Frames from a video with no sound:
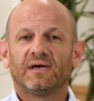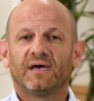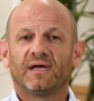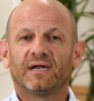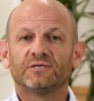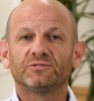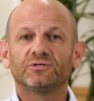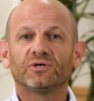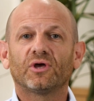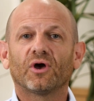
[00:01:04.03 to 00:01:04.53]

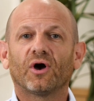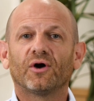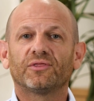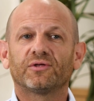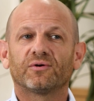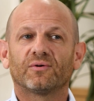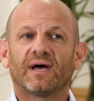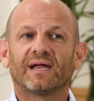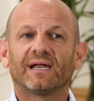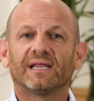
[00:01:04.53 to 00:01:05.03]
And as you go
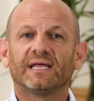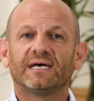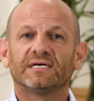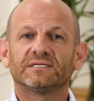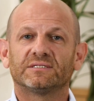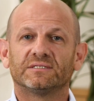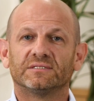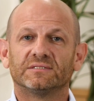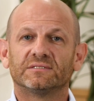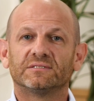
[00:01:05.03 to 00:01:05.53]
through
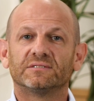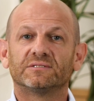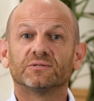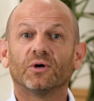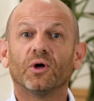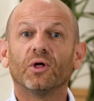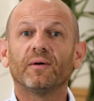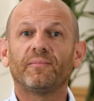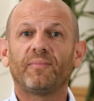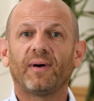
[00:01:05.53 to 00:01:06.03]
adolescence, it's
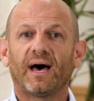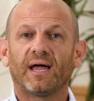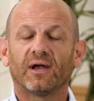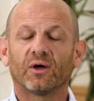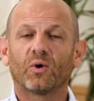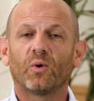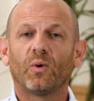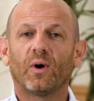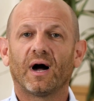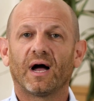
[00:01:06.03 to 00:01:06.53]
all about
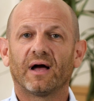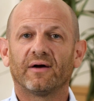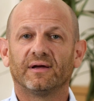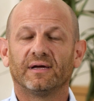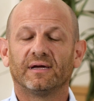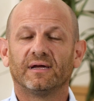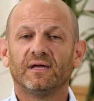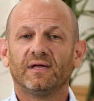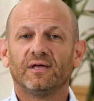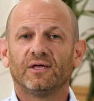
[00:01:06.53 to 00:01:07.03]

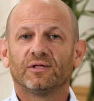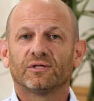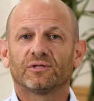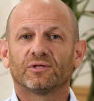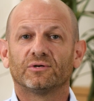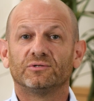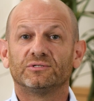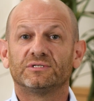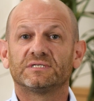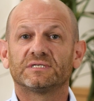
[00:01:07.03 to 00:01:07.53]
acquiring
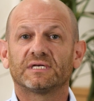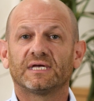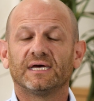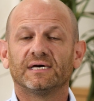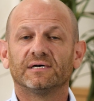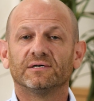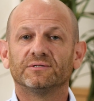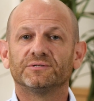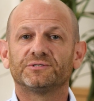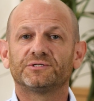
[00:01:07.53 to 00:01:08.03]
those
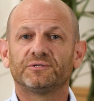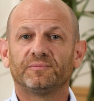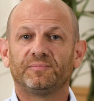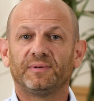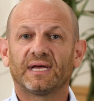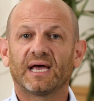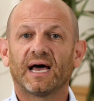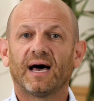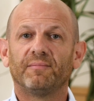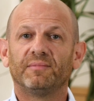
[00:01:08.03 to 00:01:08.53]
skills to
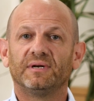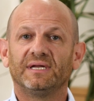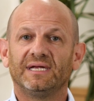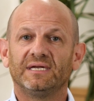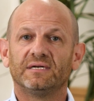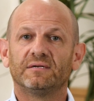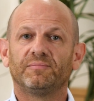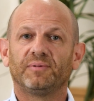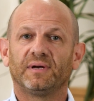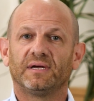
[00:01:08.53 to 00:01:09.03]
become an
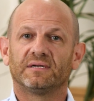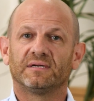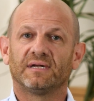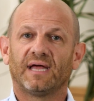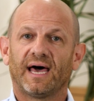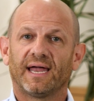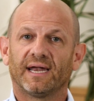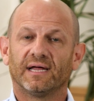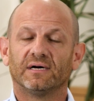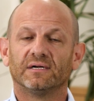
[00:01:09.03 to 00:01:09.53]
independent
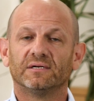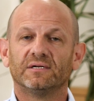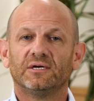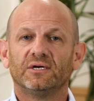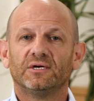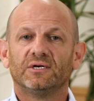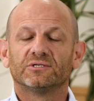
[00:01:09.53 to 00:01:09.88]
adult.